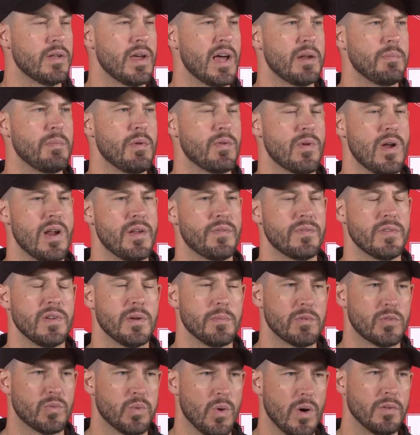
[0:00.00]
You got to be ready for
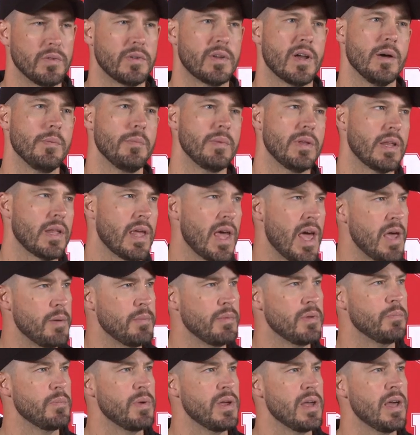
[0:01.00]
number 12 to come in the
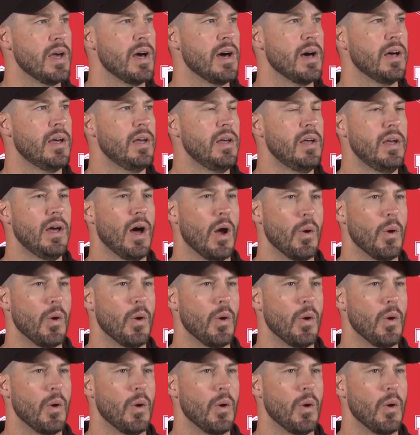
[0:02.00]
game and be a